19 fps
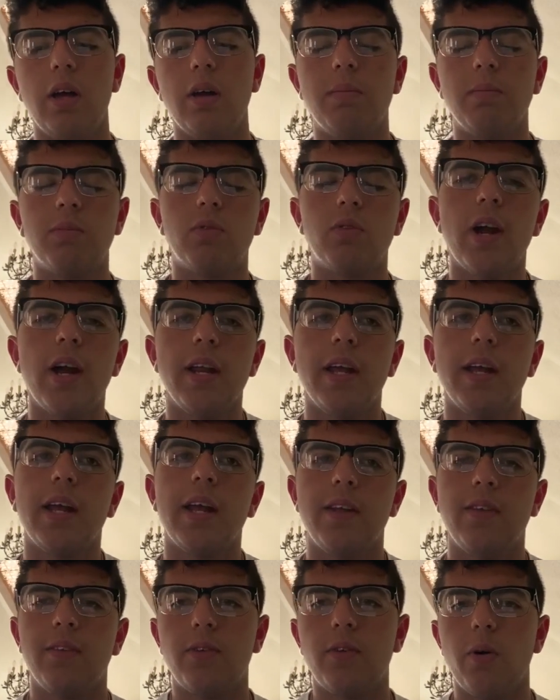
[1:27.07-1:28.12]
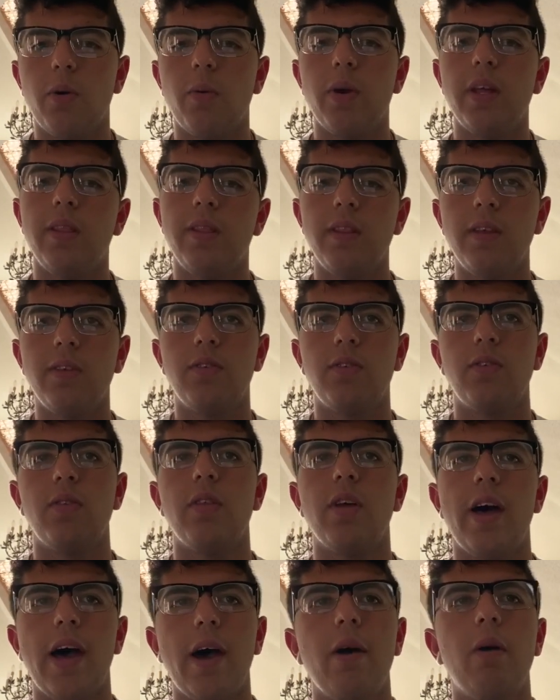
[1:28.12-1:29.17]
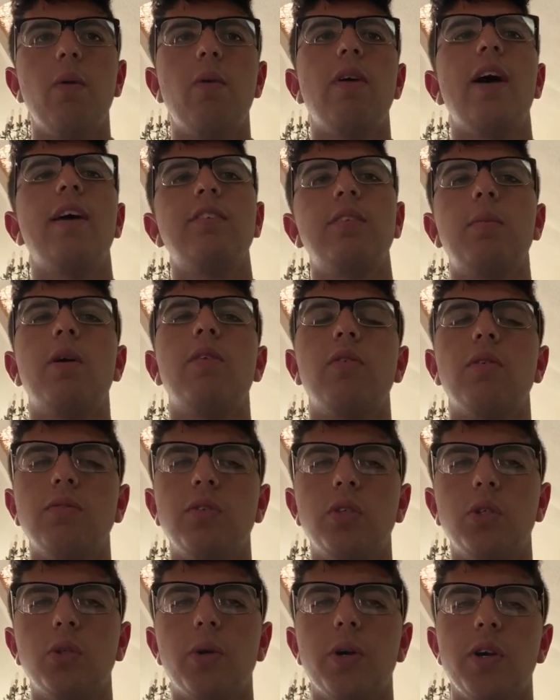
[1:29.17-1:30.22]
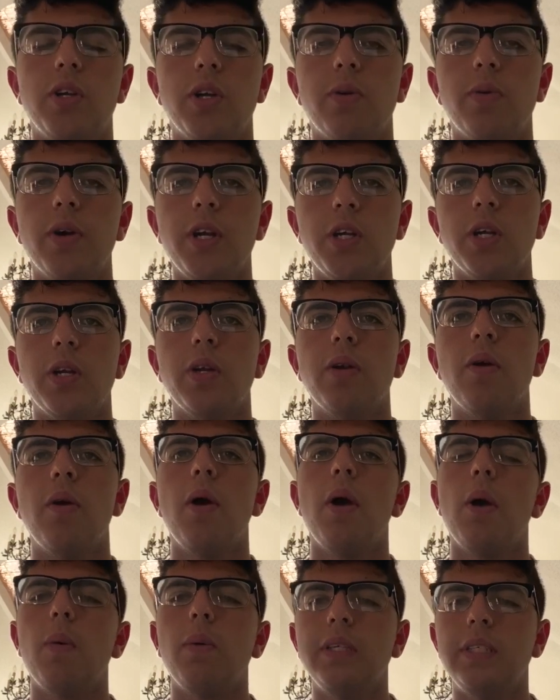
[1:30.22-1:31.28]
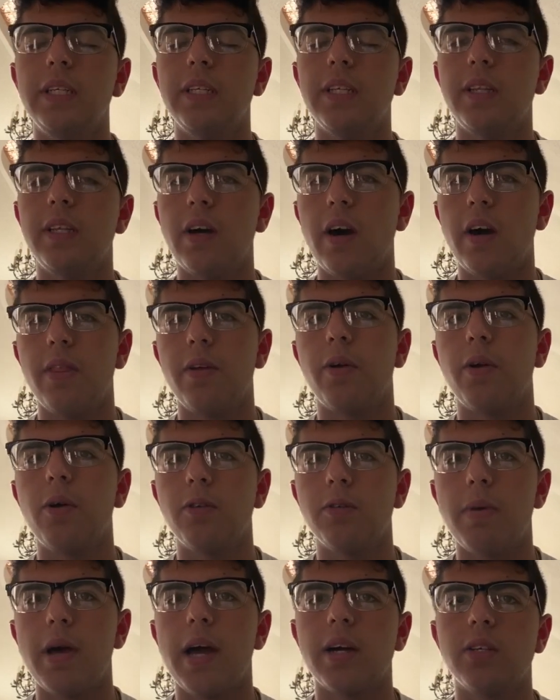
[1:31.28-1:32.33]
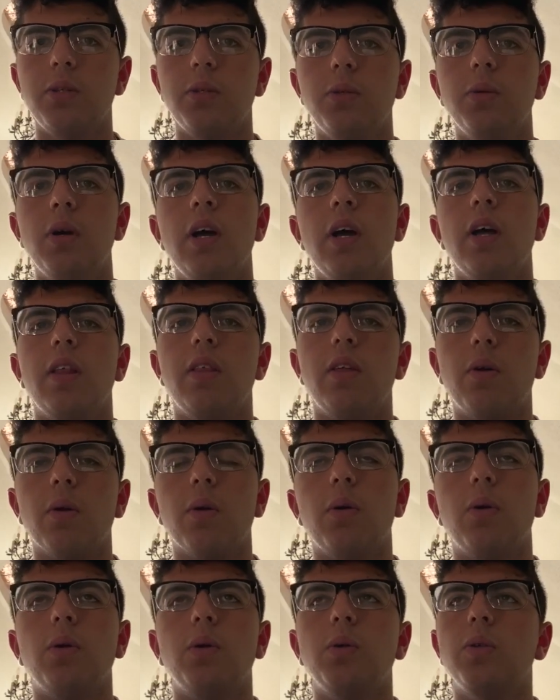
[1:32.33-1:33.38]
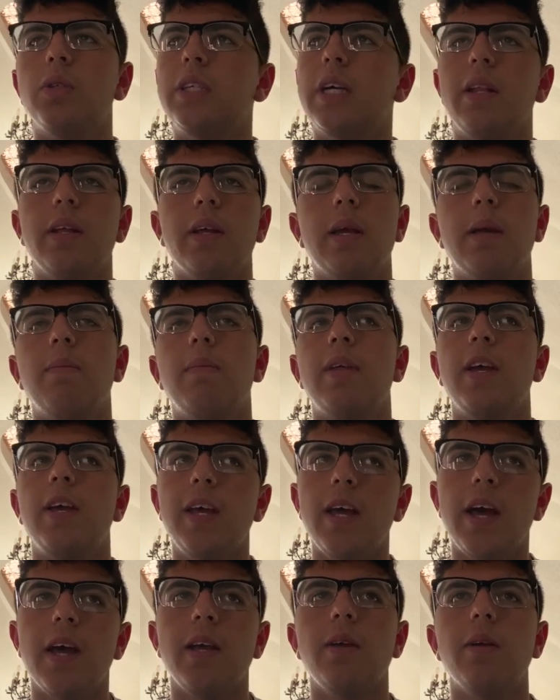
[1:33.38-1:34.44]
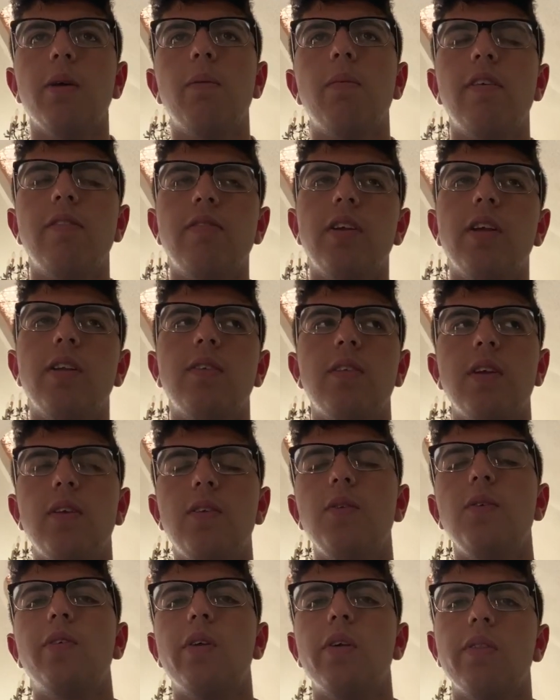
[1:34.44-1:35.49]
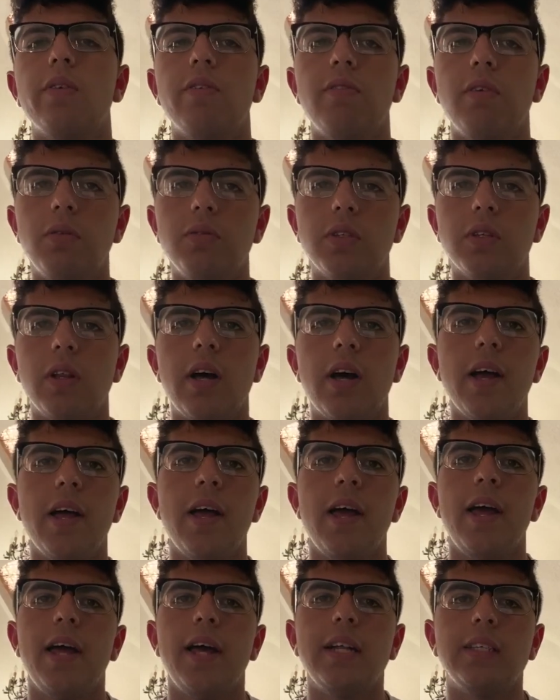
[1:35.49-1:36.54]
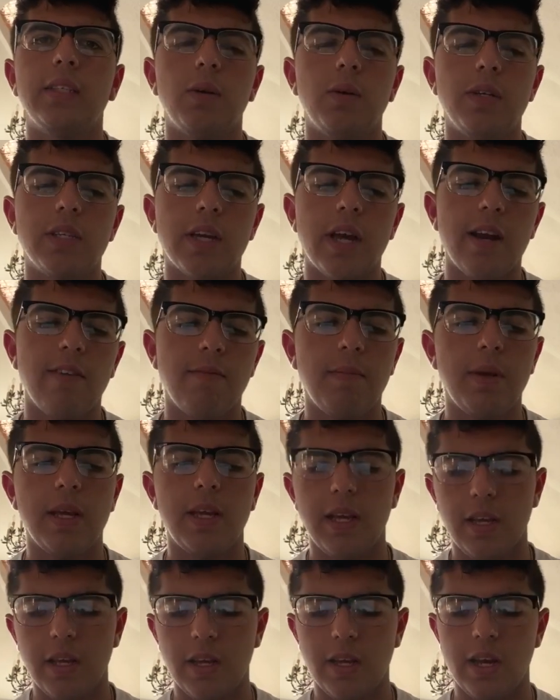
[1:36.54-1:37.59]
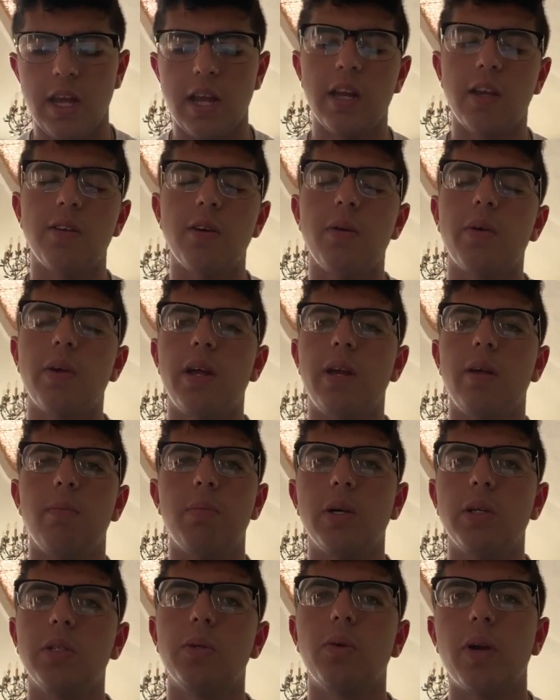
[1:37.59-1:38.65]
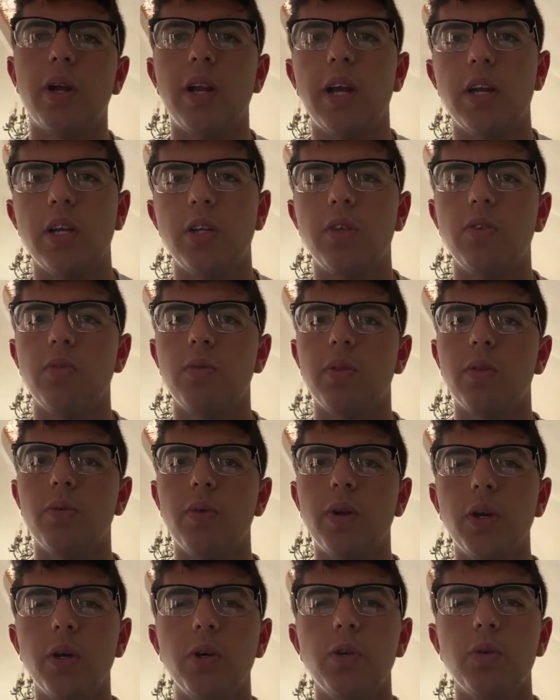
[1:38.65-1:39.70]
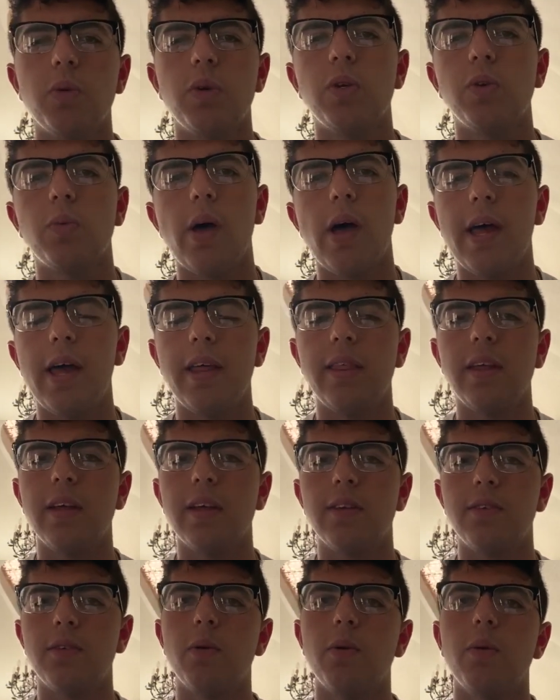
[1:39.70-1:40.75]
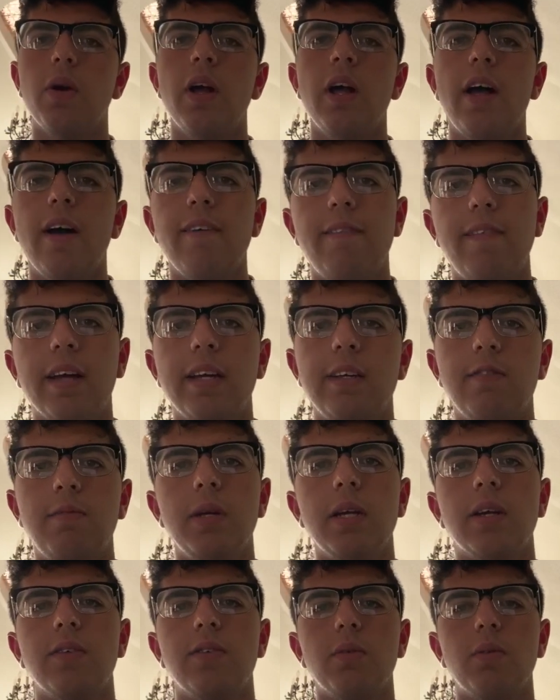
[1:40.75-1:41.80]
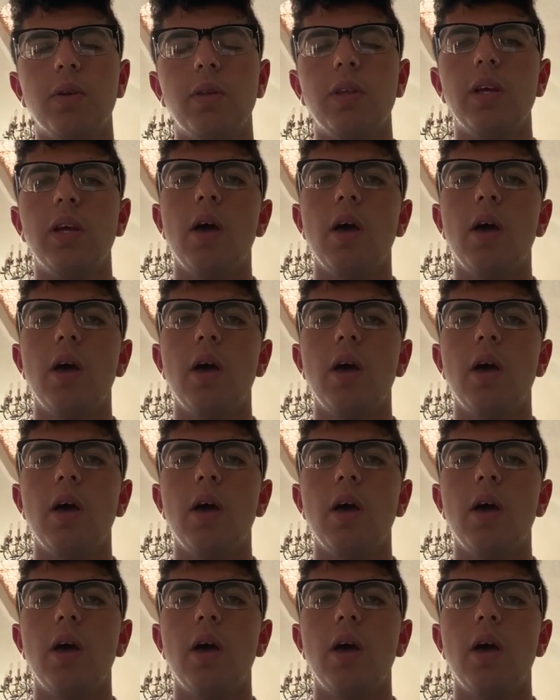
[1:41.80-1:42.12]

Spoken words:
writing. And so in this, the How Have Smartphones Destroyed a Generation, we see that the author goes back to the girl who's telling him that, yeah, my friends, they do sit on their phones a lot. And so he's kind of making an anecdote and a personal connections with the readers, which is why I think it's so effective, because it really